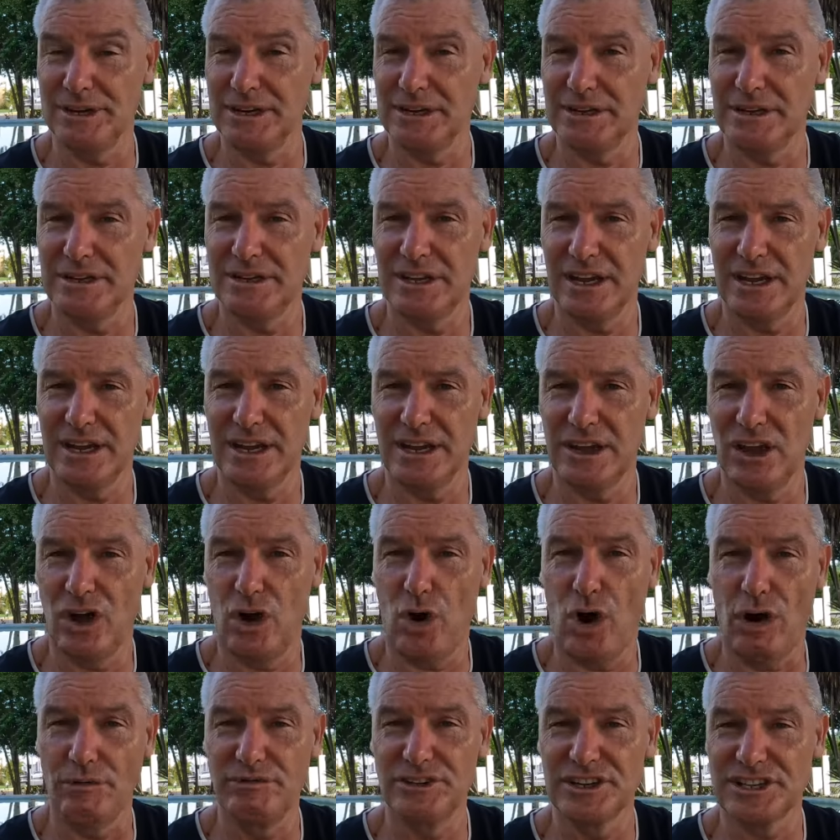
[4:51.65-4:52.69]
And
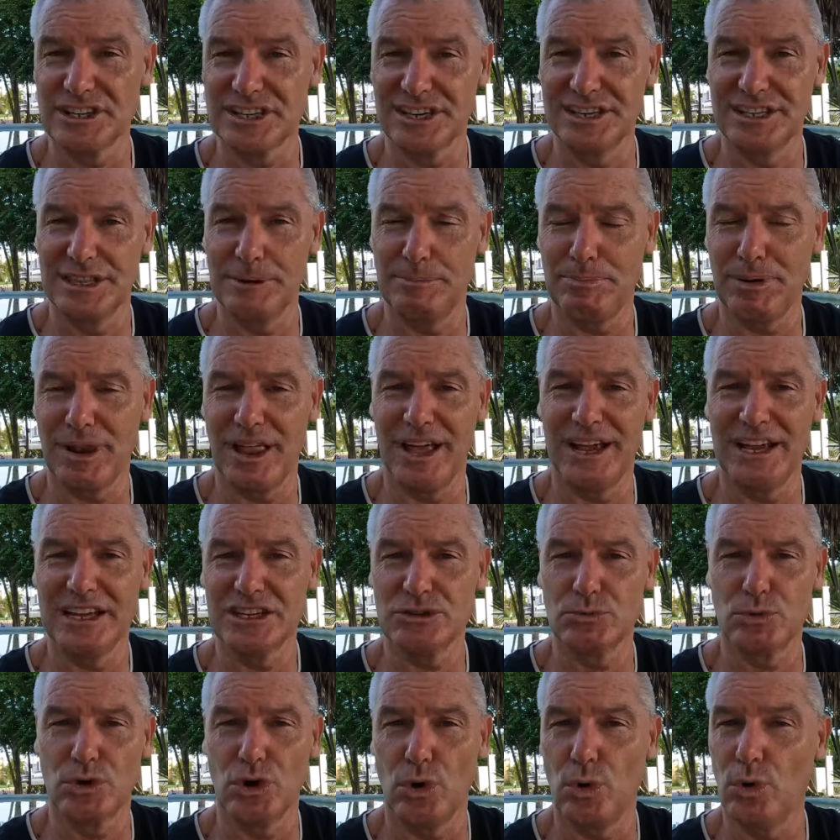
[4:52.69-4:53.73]
obviously the
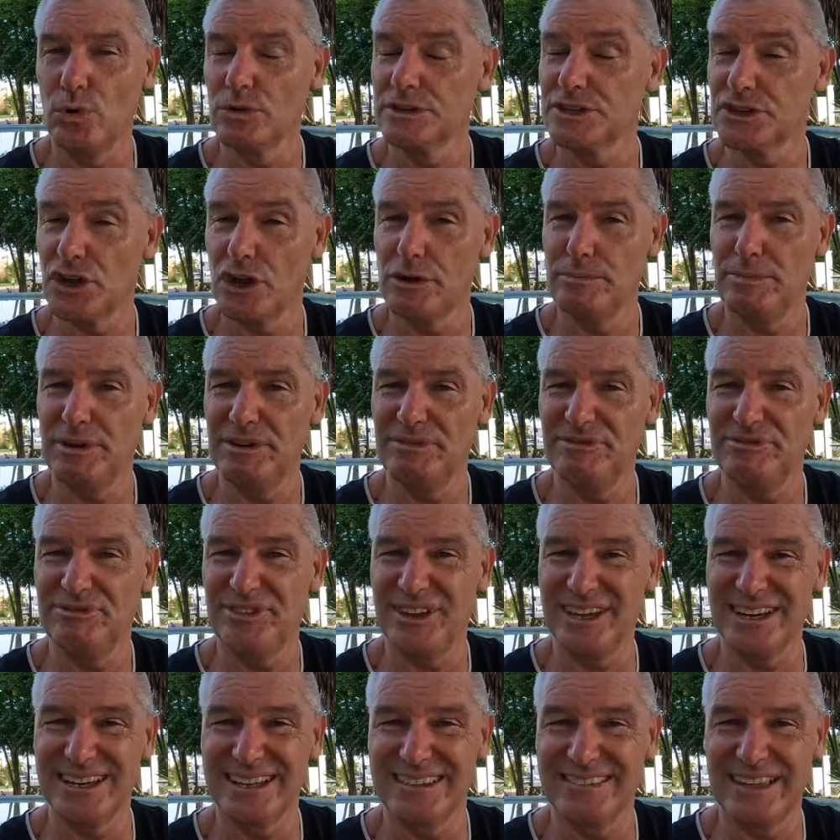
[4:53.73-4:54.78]
players will also be
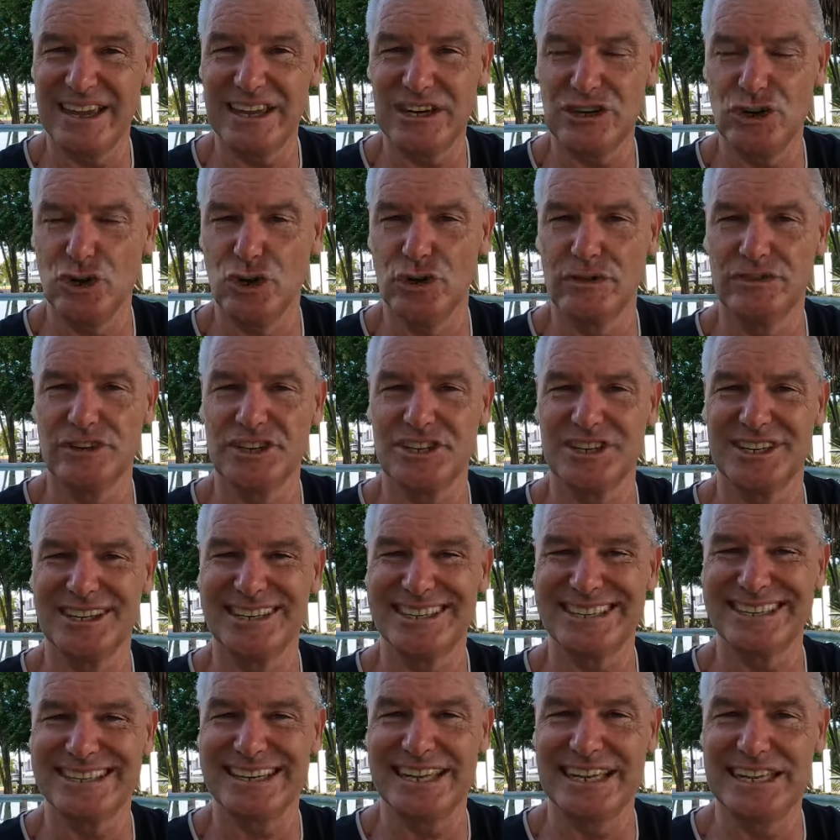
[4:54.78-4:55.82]
feeling that
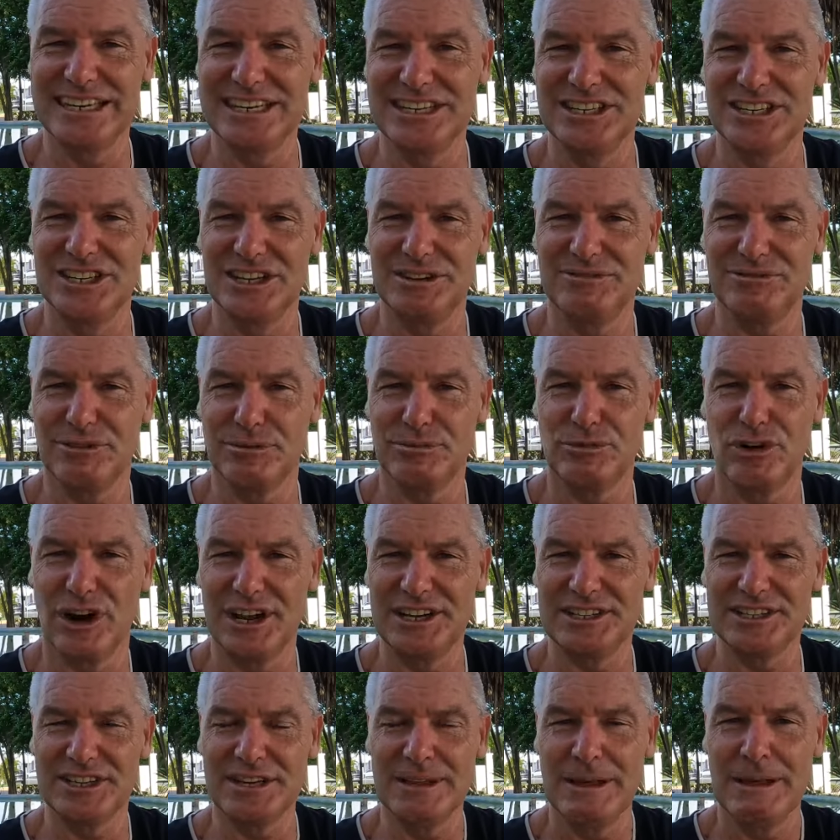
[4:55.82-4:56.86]
nervousness and energy from
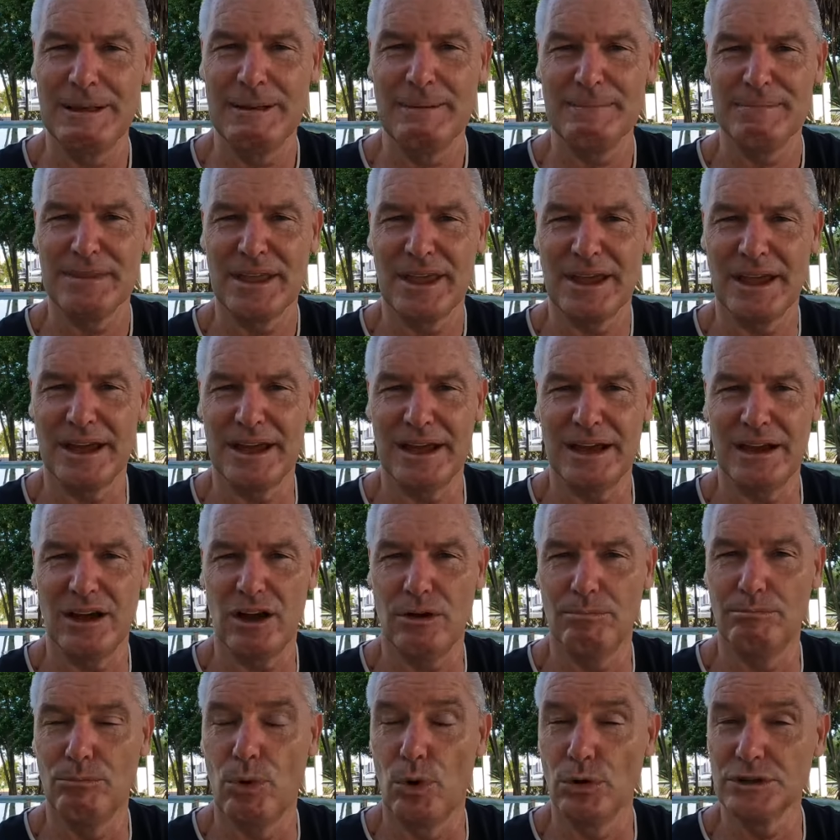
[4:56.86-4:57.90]
Razor,
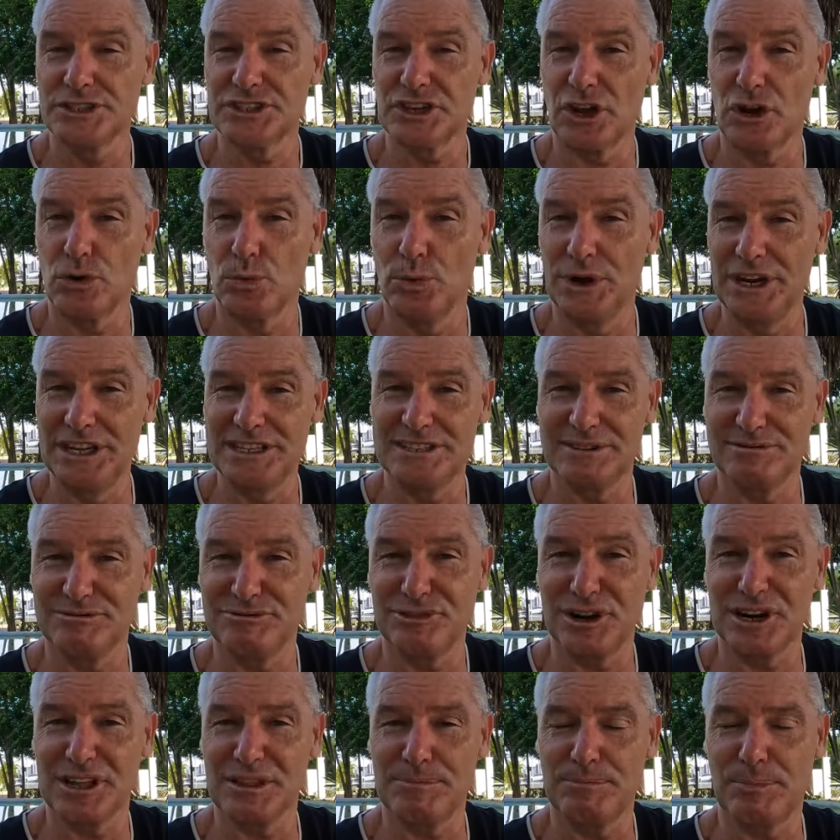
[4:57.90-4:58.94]
more so when he's in
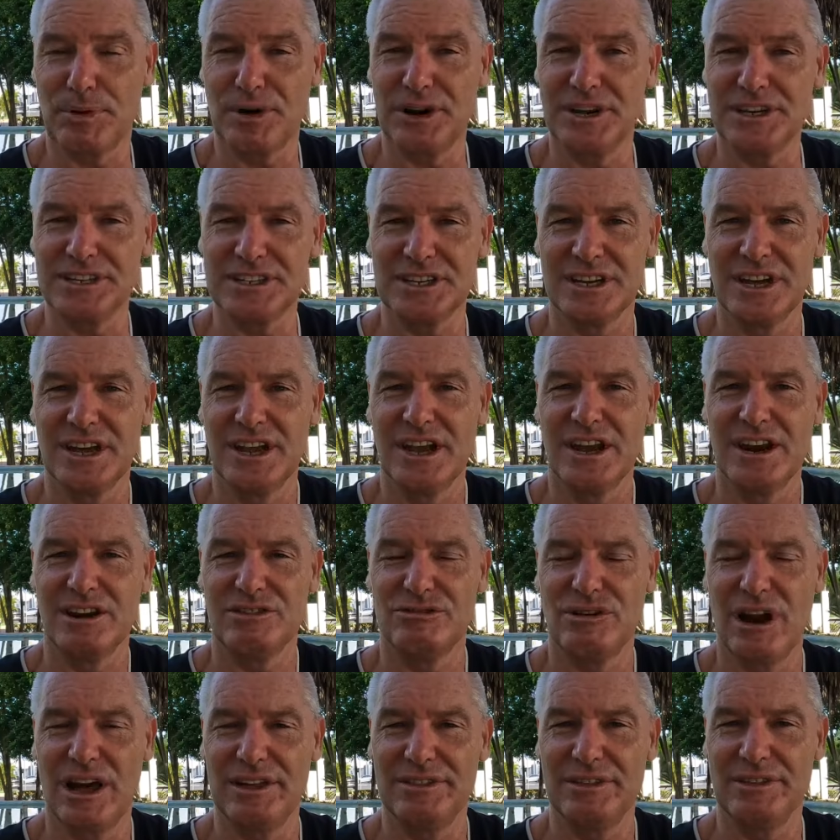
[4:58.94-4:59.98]
front of the press
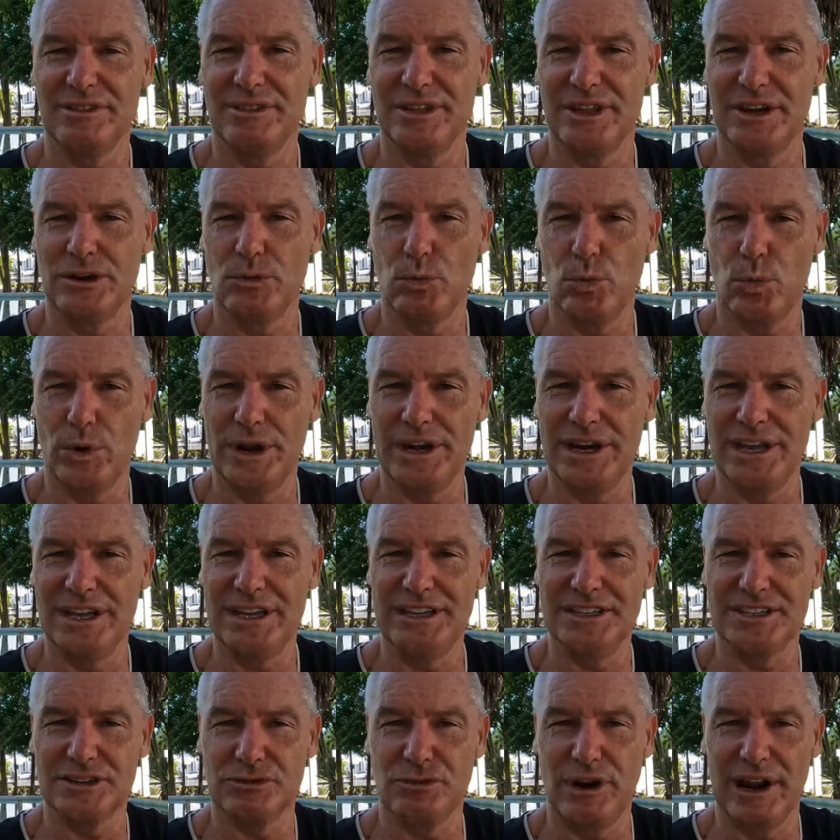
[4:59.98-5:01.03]
rather than when
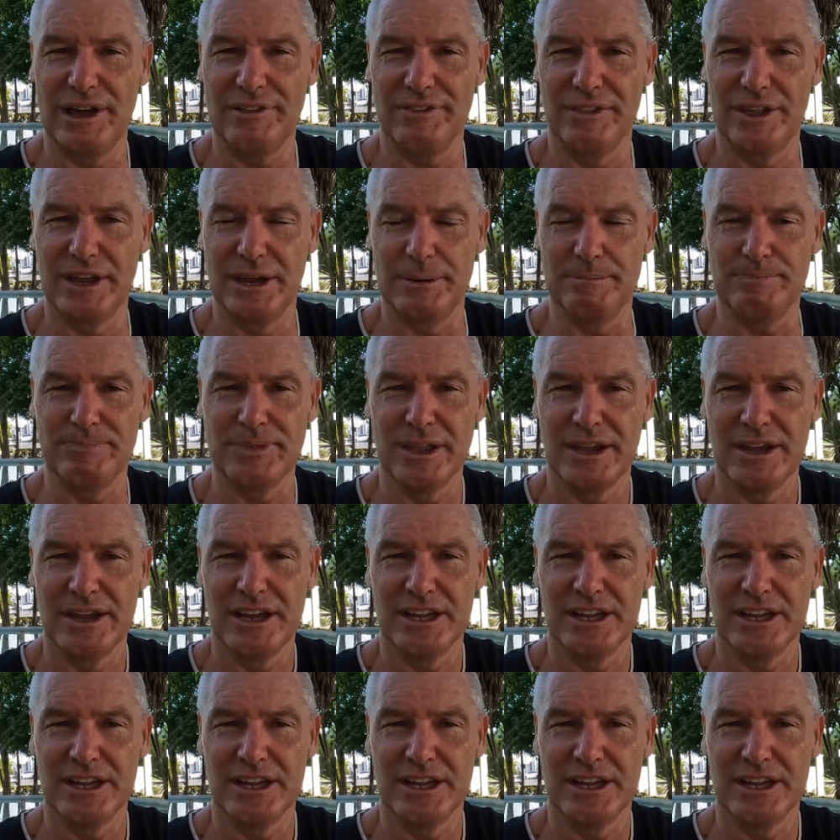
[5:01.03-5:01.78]
he's around them.